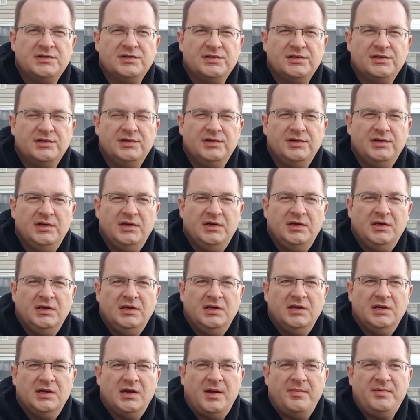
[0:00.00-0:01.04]

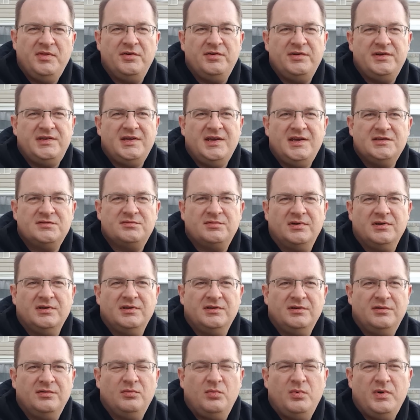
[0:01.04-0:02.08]
I mean, there
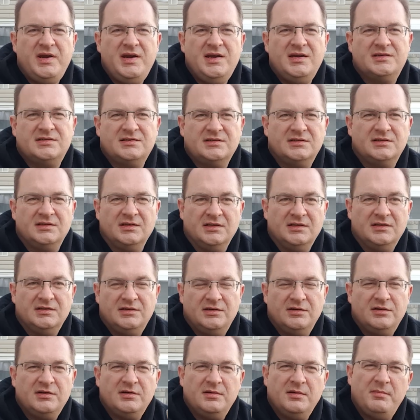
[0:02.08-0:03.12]
are weeks,
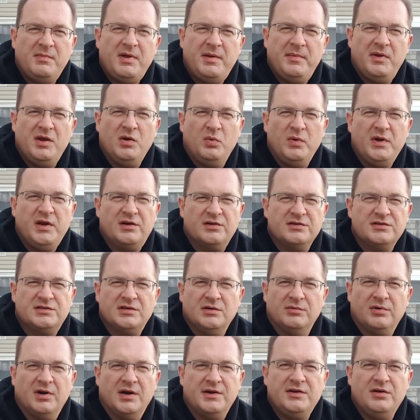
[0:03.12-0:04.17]
there may be a week or
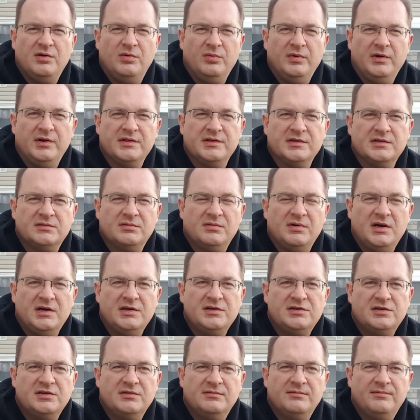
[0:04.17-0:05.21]
so where I don't wear this
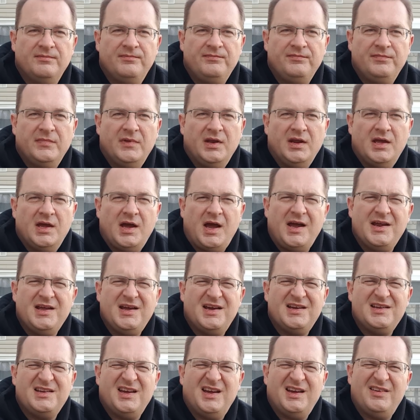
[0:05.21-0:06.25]
watch.
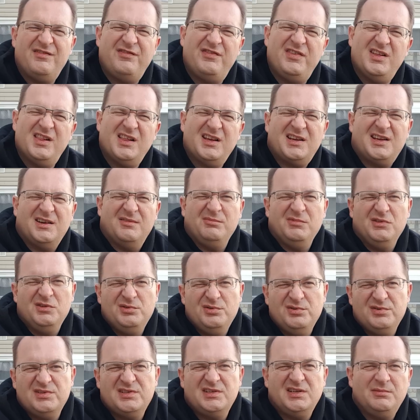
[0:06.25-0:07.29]
I feel like I'm
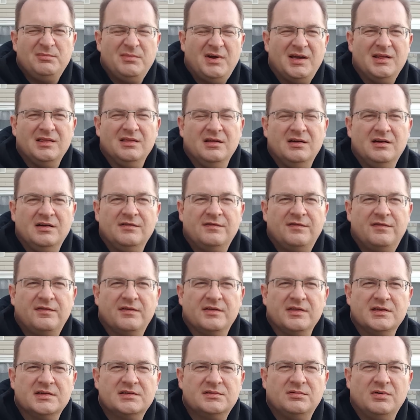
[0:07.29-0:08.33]
losing my love for
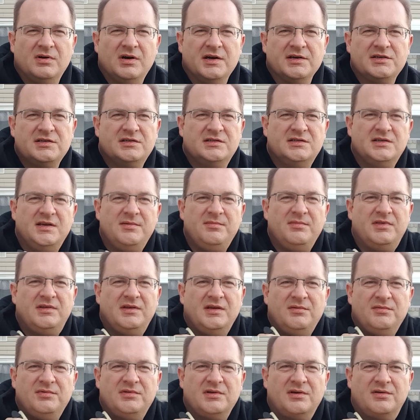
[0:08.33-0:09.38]
this watch. Same
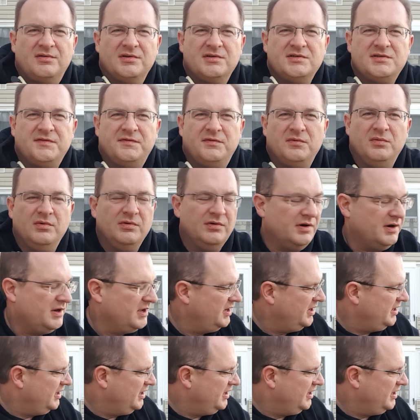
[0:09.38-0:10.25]
thing with the Christopher Ward.